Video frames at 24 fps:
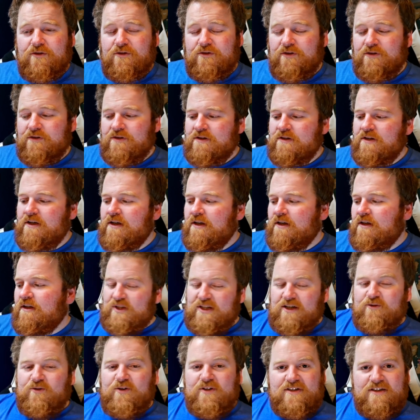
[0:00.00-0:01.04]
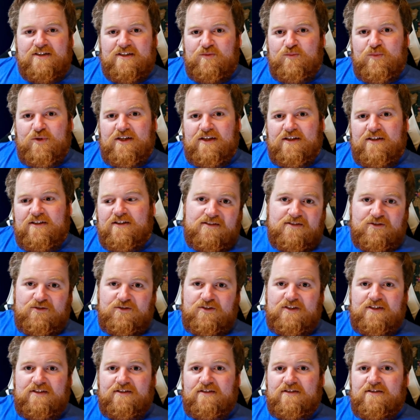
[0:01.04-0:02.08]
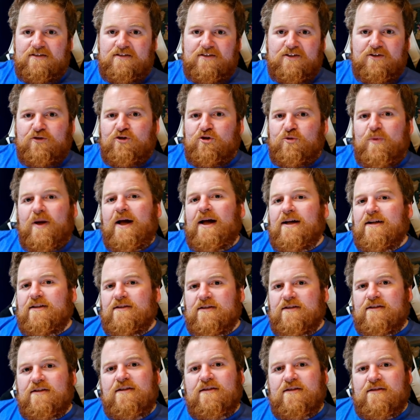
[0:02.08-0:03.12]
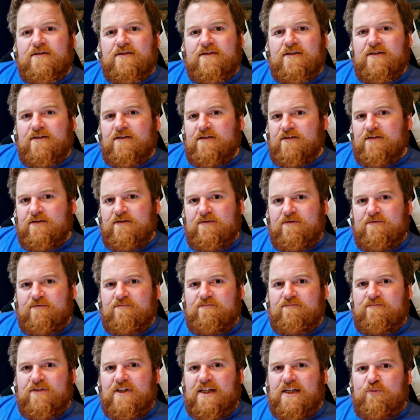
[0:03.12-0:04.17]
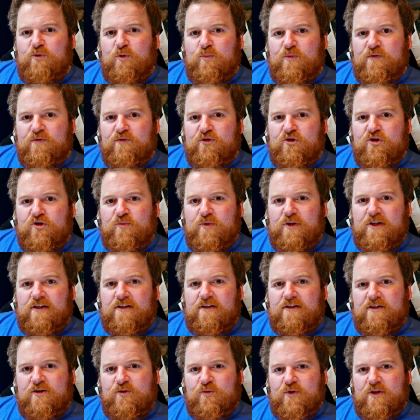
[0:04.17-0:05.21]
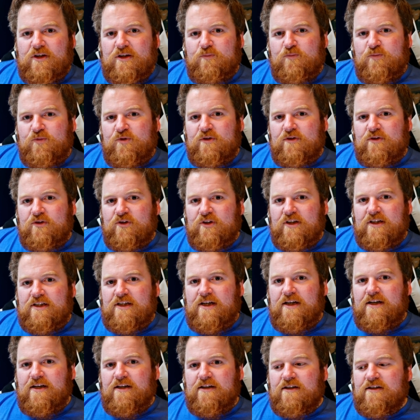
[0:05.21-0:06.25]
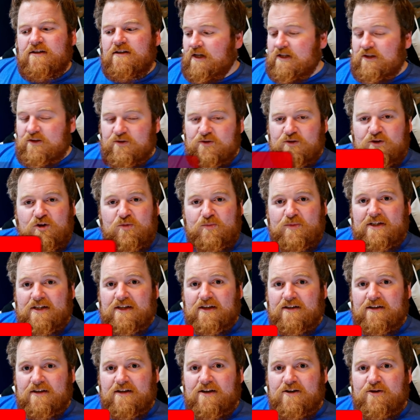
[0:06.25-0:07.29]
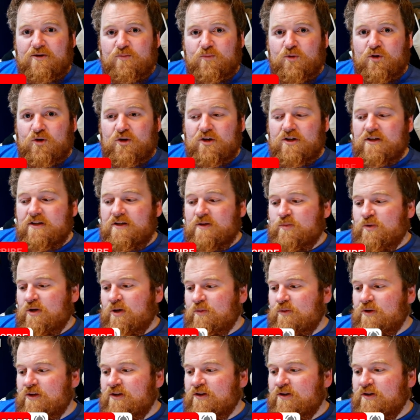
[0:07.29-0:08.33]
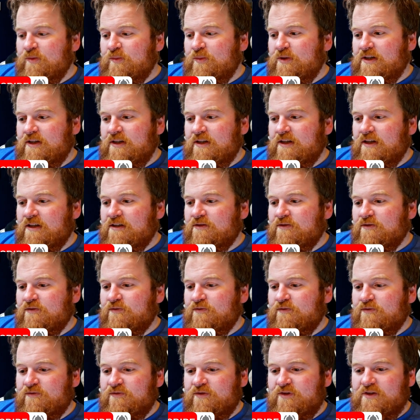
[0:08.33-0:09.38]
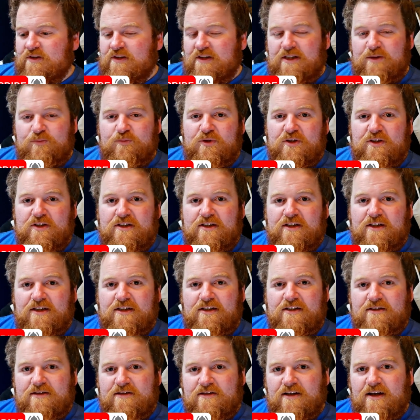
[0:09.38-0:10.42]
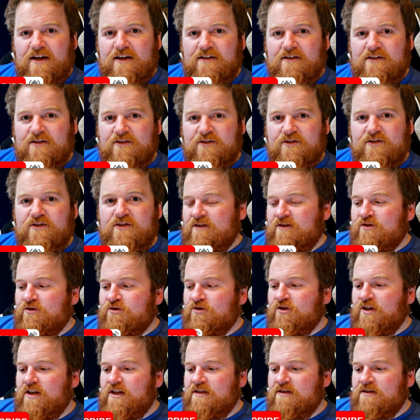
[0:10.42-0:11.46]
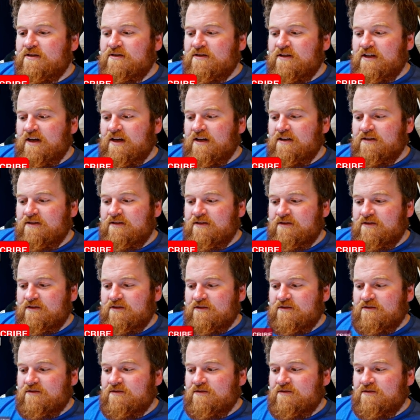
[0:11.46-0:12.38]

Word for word: notice. But that wasn't to be, so this is the other path that has uh, came up in front of me, and it's the one I'm going to take. I know it's going to be a lot of hard work, it's probably going to be a lot of sleepless nights and stress and